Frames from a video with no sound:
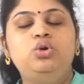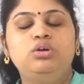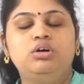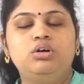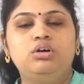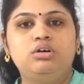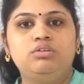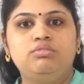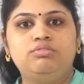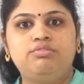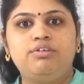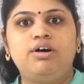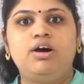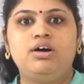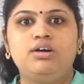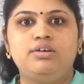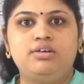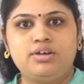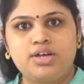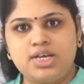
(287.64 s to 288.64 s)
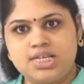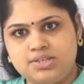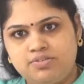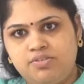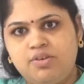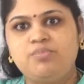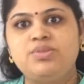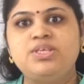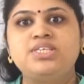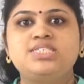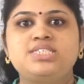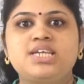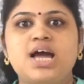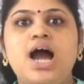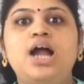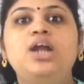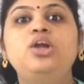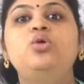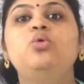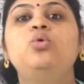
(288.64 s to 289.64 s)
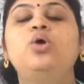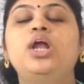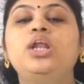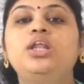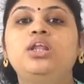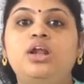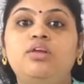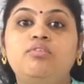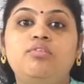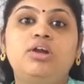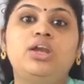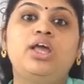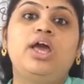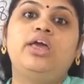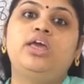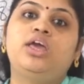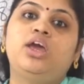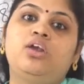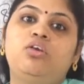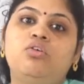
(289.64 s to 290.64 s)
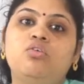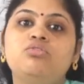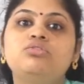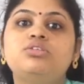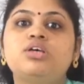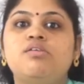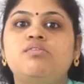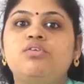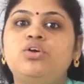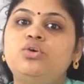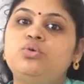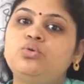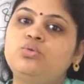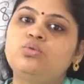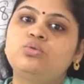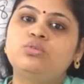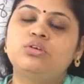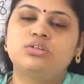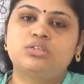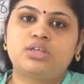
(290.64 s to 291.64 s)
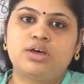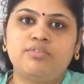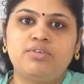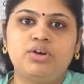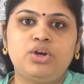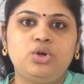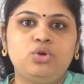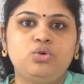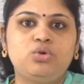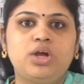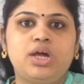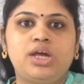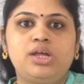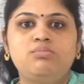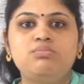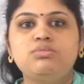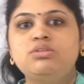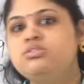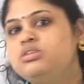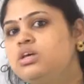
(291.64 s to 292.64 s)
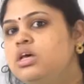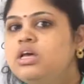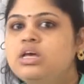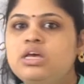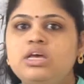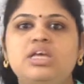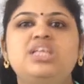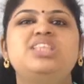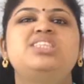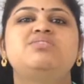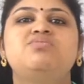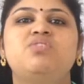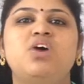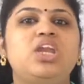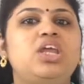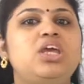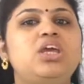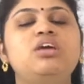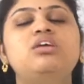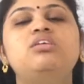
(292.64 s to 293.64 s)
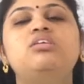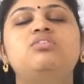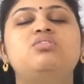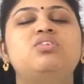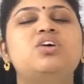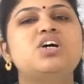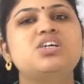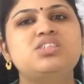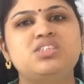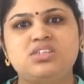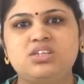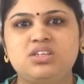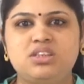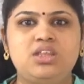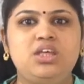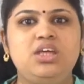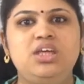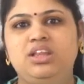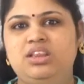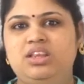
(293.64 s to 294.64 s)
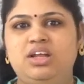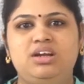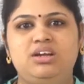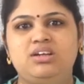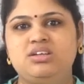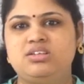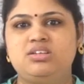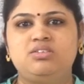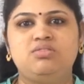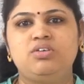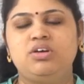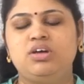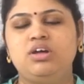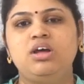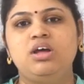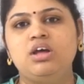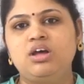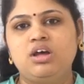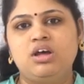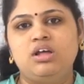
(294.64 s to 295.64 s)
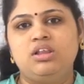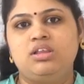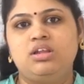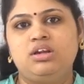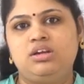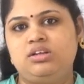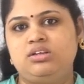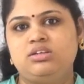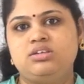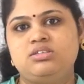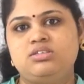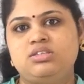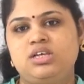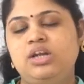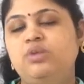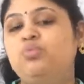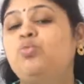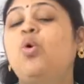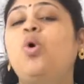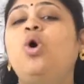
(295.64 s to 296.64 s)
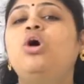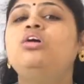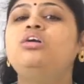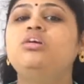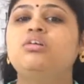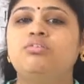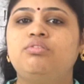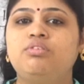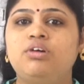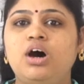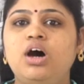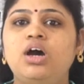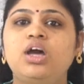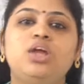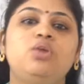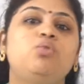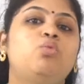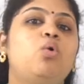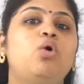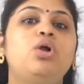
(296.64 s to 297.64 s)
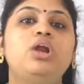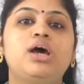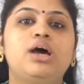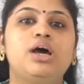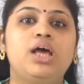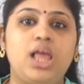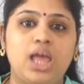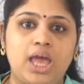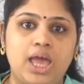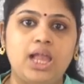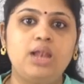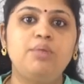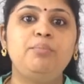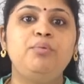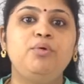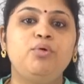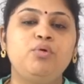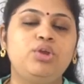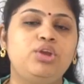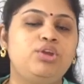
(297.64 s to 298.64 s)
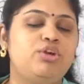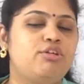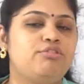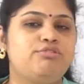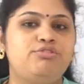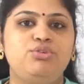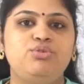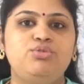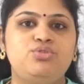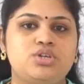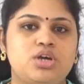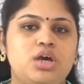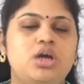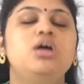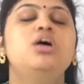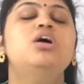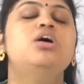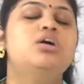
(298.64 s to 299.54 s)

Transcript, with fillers: Uh, from the start to end, then only I can know seven to seven into nine means. It's very worst thing that it uh, that is, it won't work, it won't help you in your future.